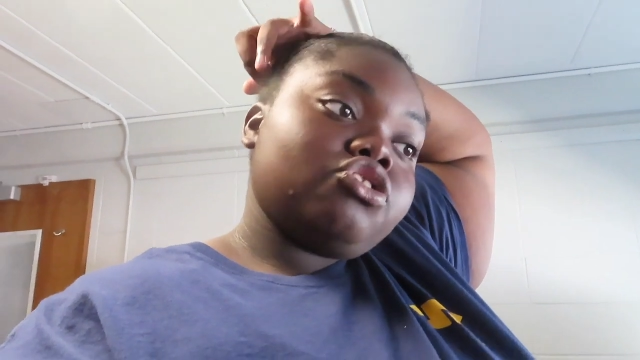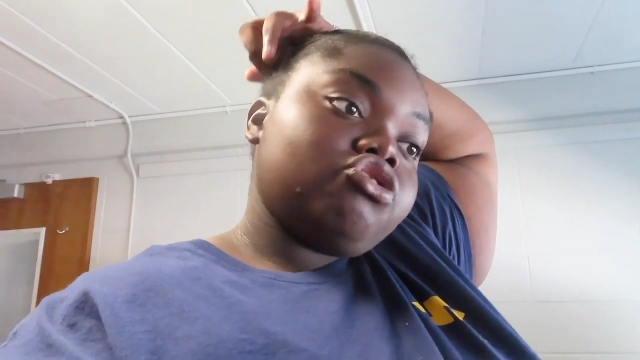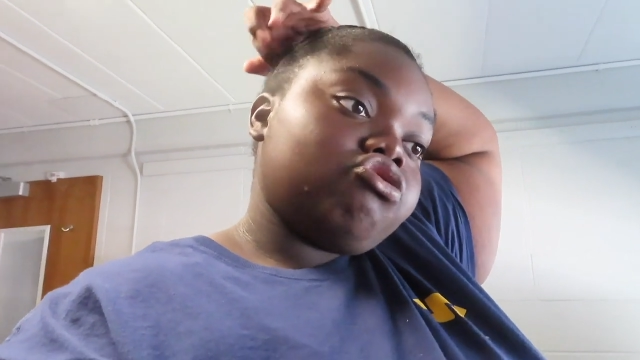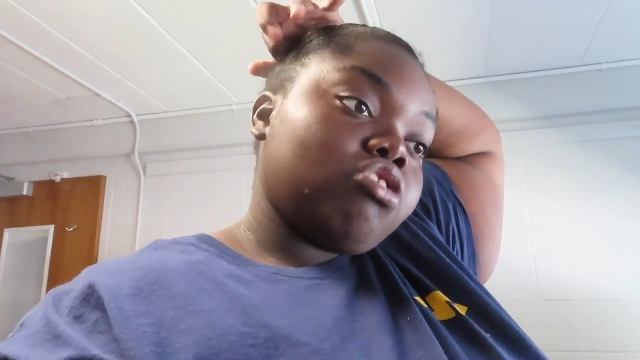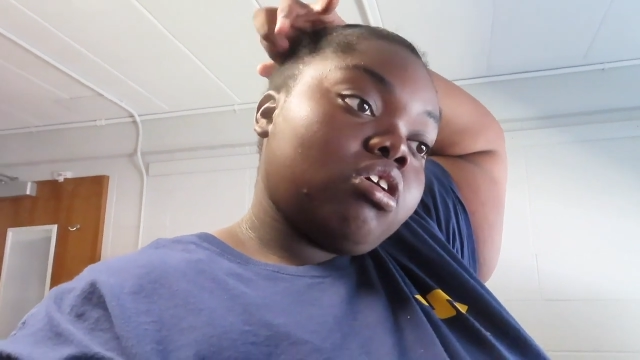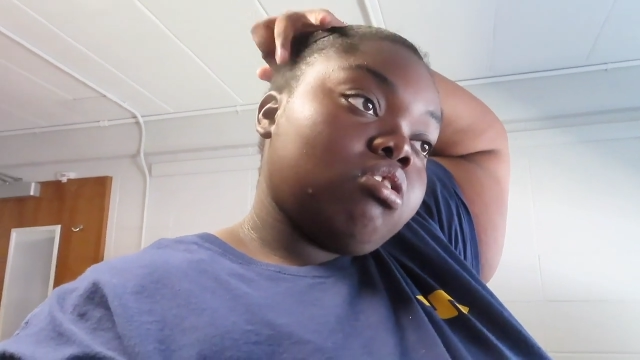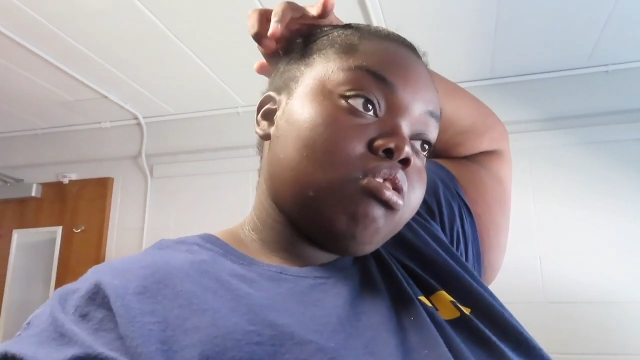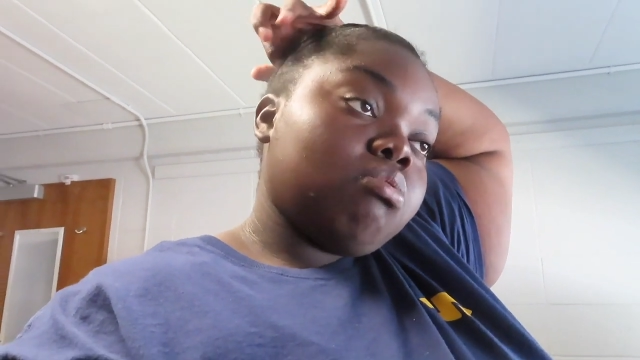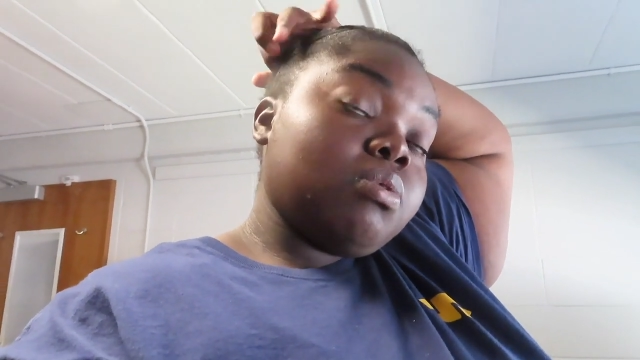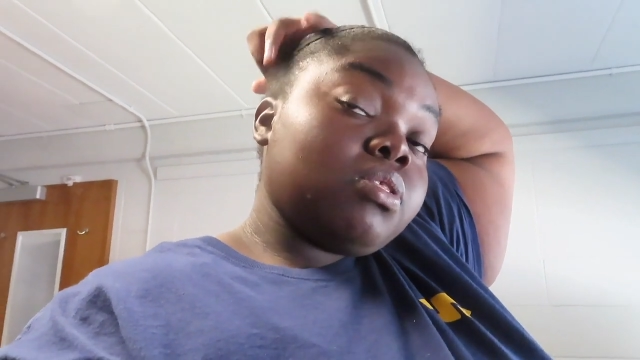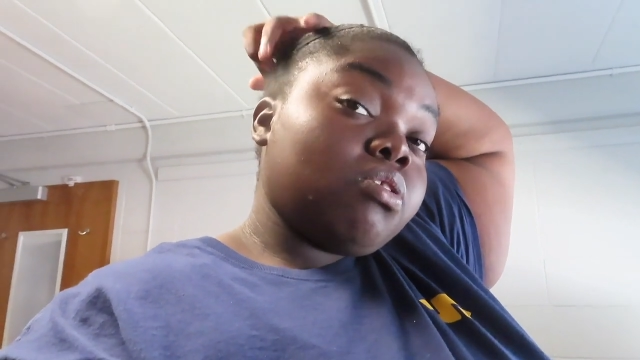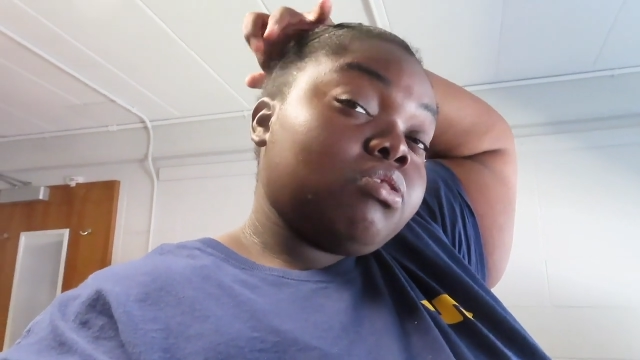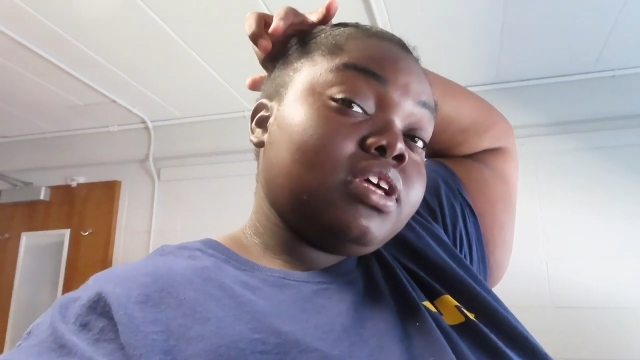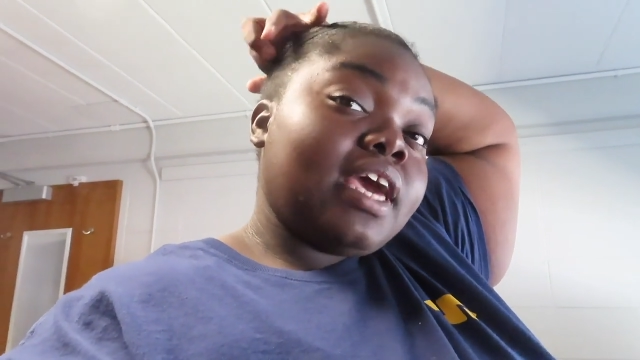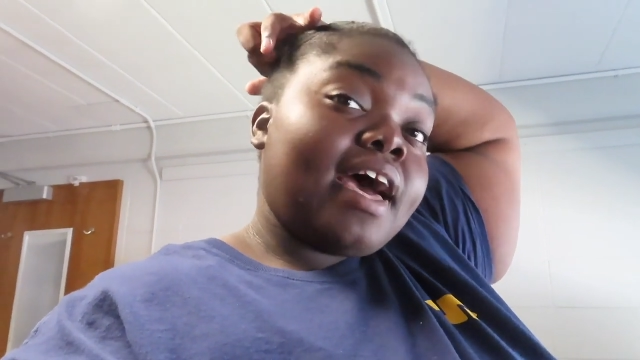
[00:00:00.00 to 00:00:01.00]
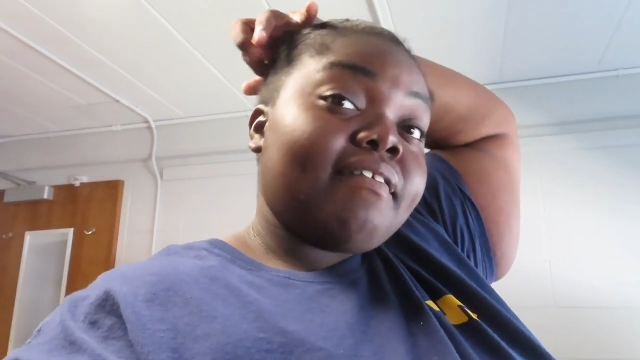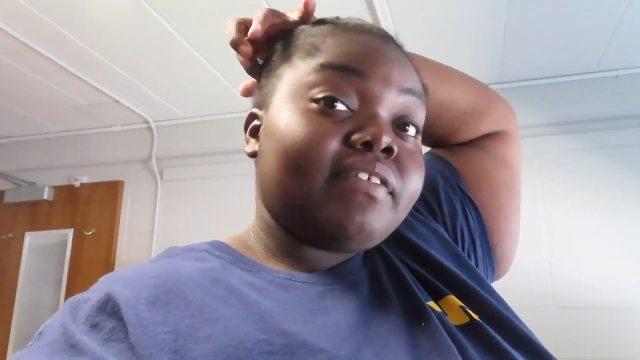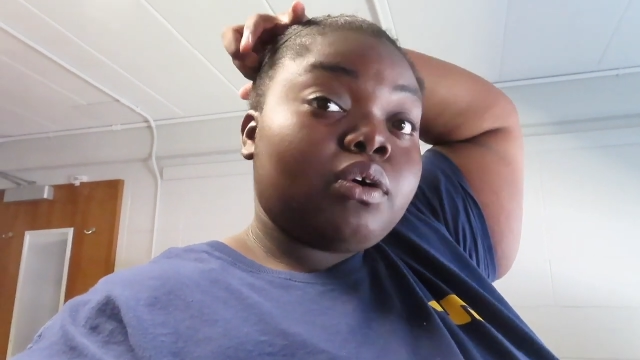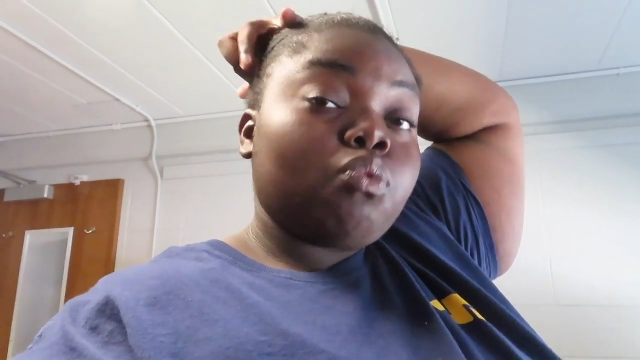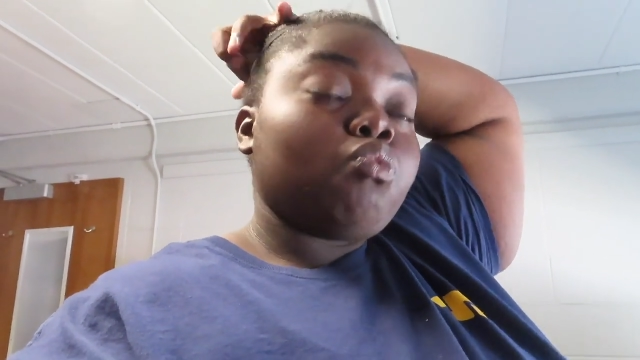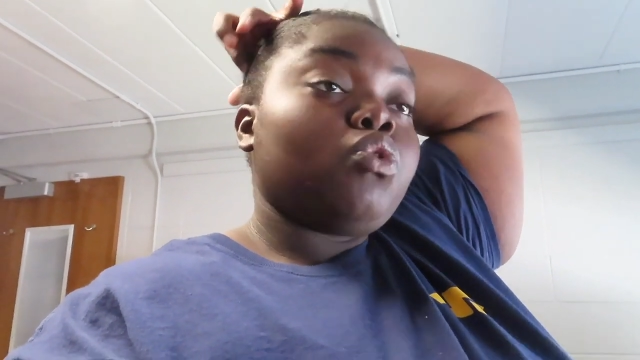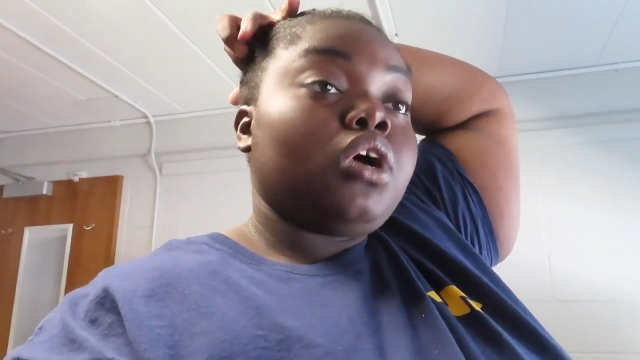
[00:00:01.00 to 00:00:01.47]
struggle with only
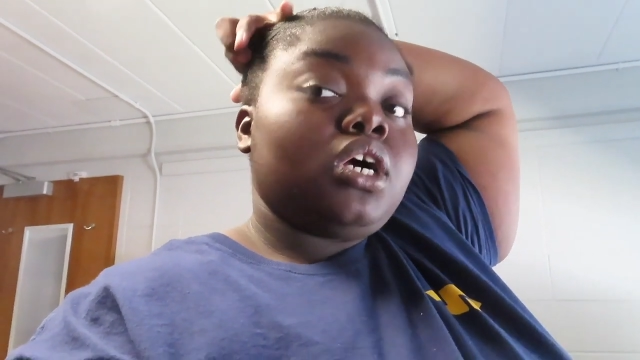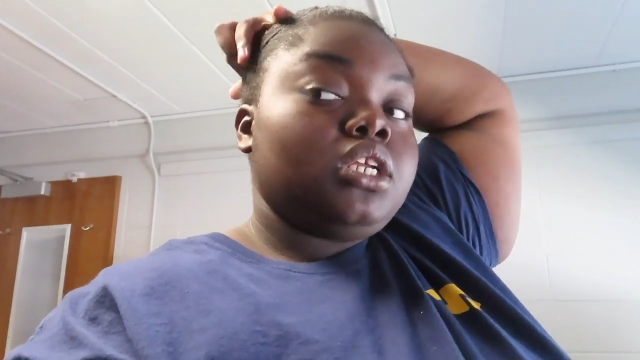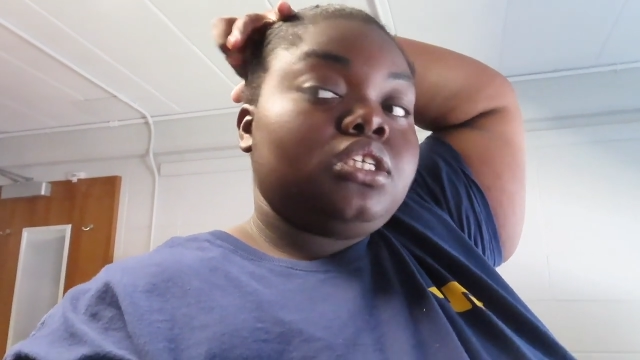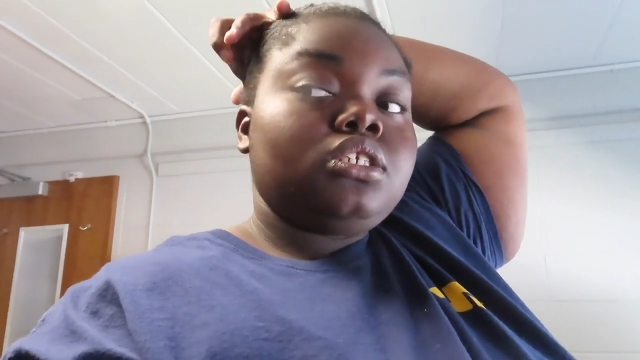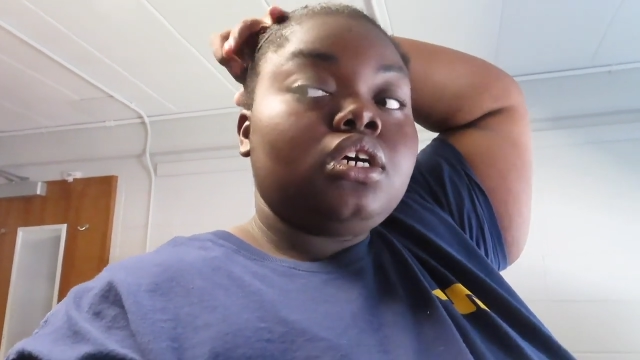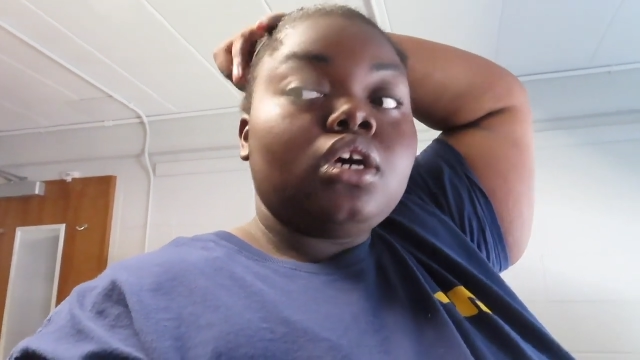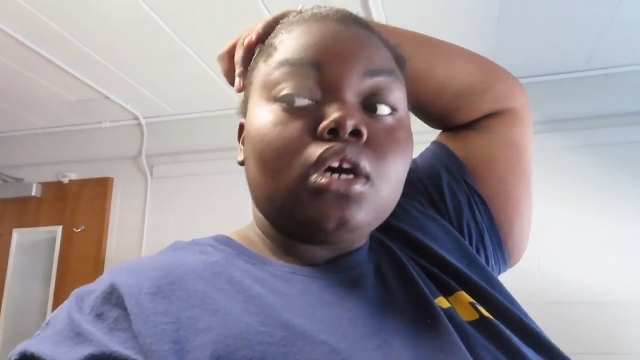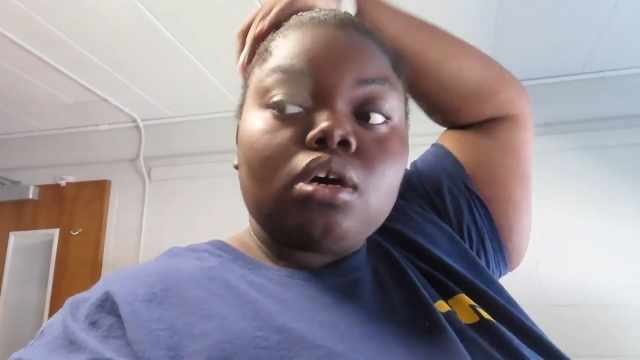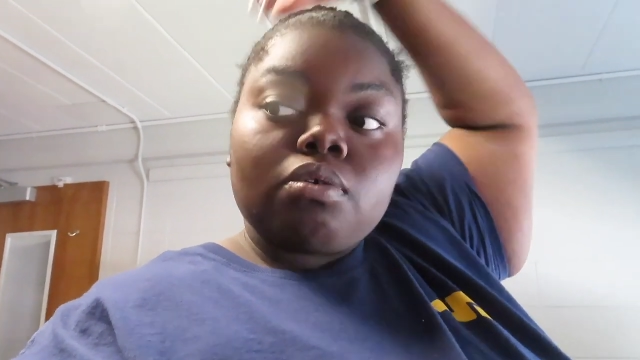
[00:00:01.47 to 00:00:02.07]
having one,